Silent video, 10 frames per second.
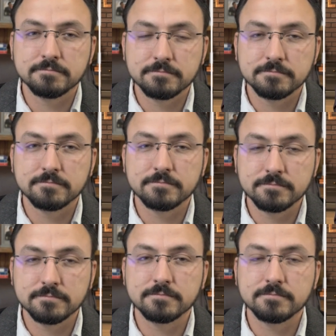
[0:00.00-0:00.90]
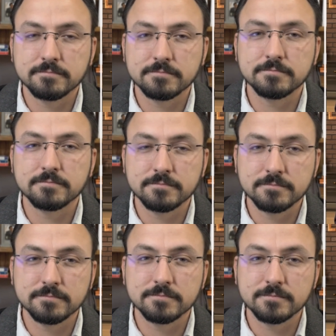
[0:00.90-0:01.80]

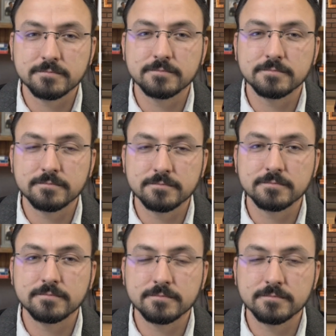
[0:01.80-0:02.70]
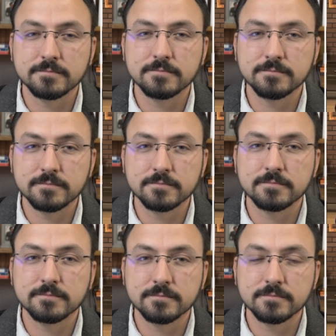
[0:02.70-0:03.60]

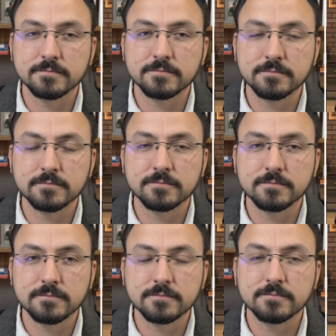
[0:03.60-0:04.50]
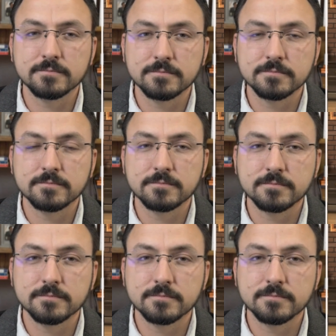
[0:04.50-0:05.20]
No words are spoken by the person on screen.